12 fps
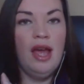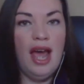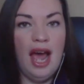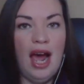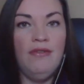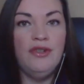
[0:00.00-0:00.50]

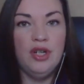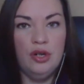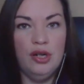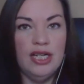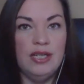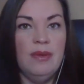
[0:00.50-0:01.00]
after
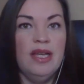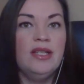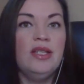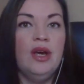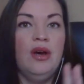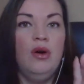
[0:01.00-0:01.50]

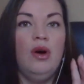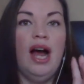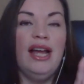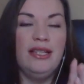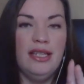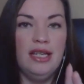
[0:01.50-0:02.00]
Christmas. So
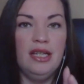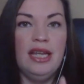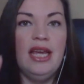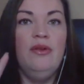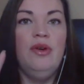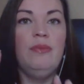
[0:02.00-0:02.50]

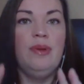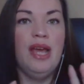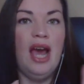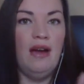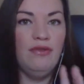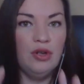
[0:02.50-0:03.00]
ideally, it would be
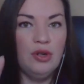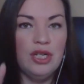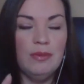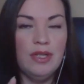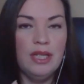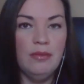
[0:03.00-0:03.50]
after
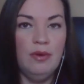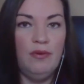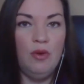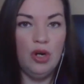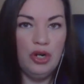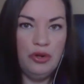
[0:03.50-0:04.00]
Christmas and
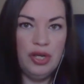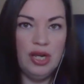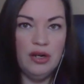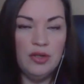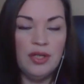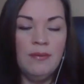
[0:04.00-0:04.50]
before New
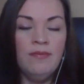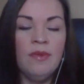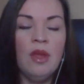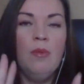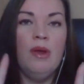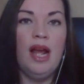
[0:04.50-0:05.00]
Year's.
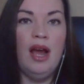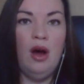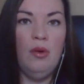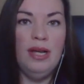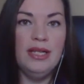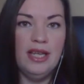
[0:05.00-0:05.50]
But I
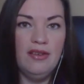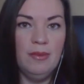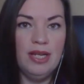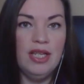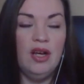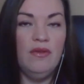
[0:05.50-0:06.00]
always give
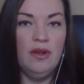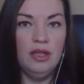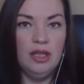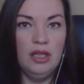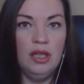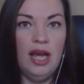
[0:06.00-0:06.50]
myself a
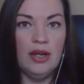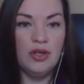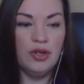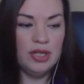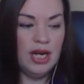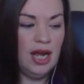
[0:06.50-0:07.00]
little
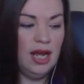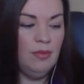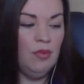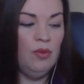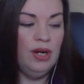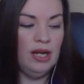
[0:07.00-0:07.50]
extra
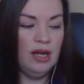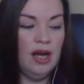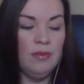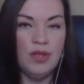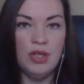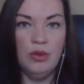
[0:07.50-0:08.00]
time when it
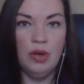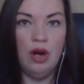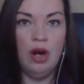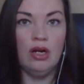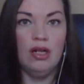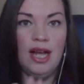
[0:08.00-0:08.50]
comes to a
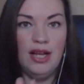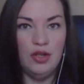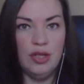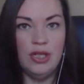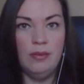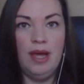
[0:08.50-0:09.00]
card class,
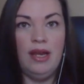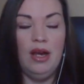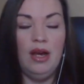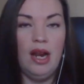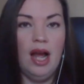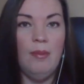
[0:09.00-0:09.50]
just depending
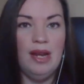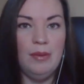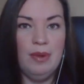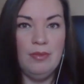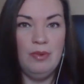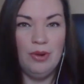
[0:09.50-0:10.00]
on how many
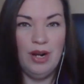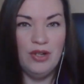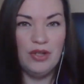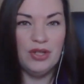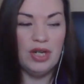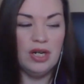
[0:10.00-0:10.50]
people
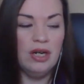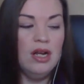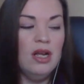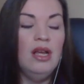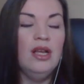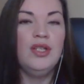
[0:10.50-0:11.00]
register,
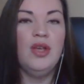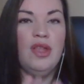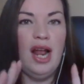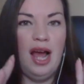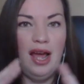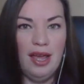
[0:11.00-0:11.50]
so
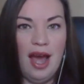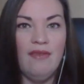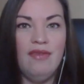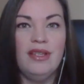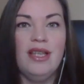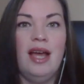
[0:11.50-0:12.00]
that I
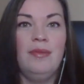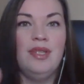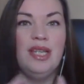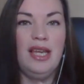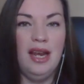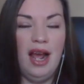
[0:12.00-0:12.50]
have the time
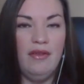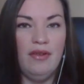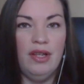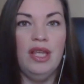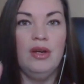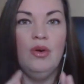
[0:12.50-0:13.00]
to get
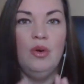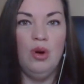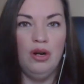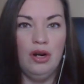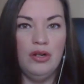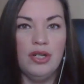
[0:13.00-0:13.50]
everything
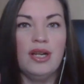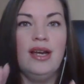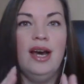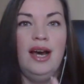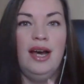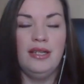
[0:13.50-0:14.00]
ordered,
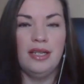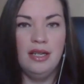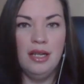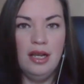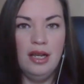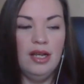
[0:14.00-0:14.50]
cut,
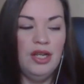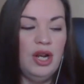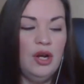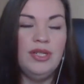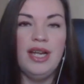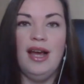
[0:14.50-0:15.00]
you
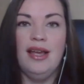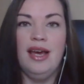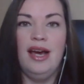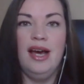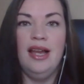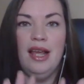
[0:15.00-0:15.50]
know, die
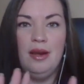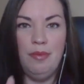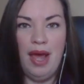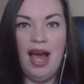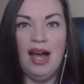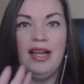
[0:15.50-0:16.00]
cut and
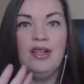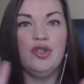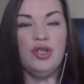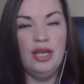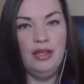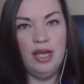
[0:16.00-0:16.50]

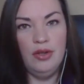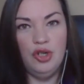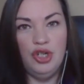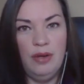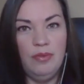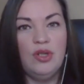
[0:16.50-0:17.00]
packaged and then
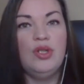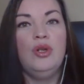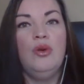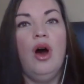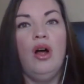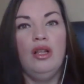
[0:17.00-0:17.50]
shipped
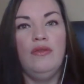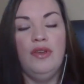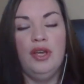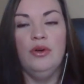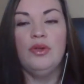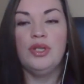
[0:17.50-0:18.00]
to all of
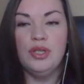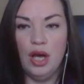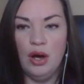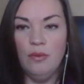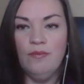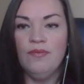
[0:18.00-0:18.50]
you.
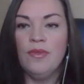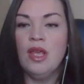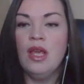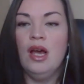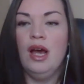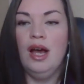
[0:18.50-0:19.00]
So
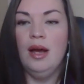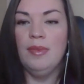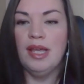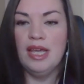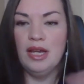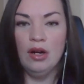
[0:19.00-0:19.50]

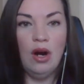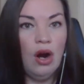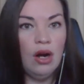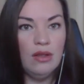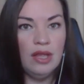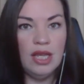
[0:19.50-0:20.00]
here
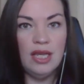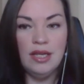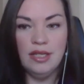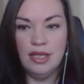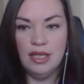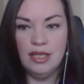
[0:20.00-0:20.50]
are
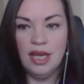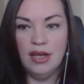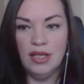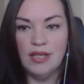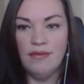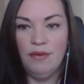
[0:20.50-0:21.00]
the
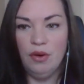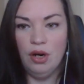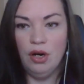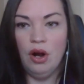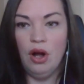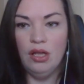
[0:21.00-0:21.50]
details
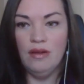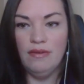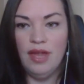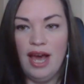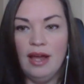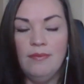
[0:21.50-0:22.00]
for all of
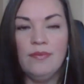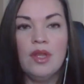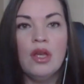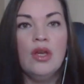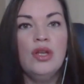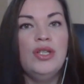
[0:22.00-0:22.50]
that.
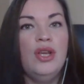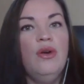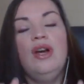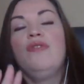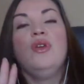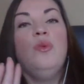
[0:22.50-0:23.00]
So
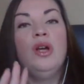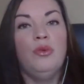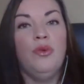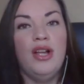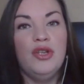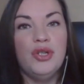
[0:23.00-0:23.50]
if you want to
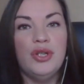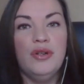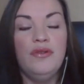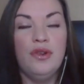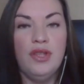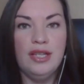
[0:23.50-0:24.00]

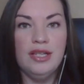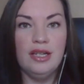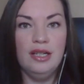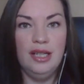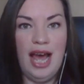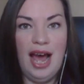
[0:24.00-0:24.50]
register for this
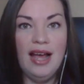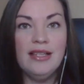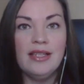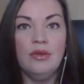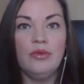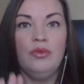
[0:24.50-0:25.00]

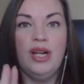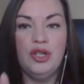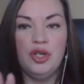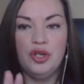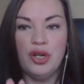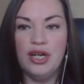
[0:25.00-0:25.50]
class,
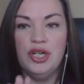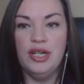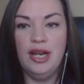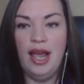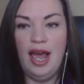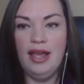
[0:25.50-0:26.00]

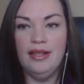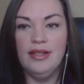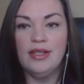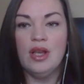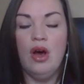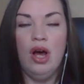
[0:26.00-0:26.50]
registration
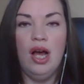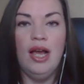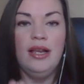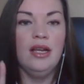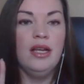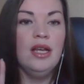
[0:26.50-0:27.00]
ends on